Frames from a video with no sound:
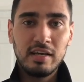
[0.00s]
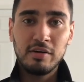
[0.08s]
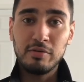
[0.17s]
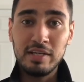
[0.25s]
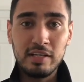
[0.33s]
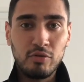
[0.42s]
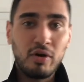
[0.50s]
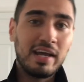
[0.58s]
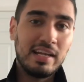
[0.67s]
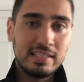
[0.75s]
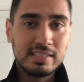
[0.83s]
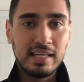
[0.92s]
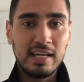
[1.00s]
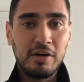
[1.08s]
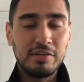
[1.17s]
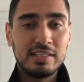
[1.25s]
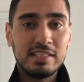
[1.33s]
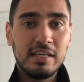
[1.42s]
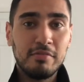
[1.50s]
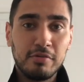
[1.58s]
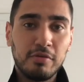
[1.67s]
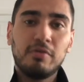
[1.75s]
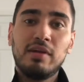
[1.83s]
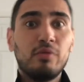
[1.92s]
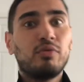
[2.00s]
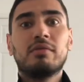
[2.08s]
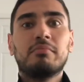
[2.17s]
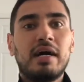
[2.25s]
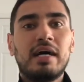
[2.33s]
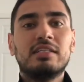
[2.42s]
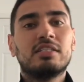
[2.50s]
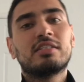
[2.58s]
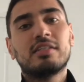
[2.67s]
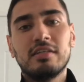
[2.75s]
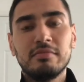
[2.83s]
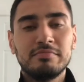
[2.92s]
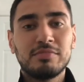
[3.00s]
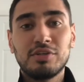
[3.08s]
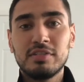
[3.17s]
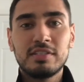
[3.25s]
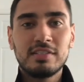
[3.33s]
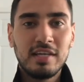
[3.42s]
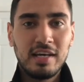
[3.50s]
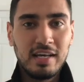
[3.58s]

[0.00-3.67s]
where he rightly stayed out of the team for only one match, because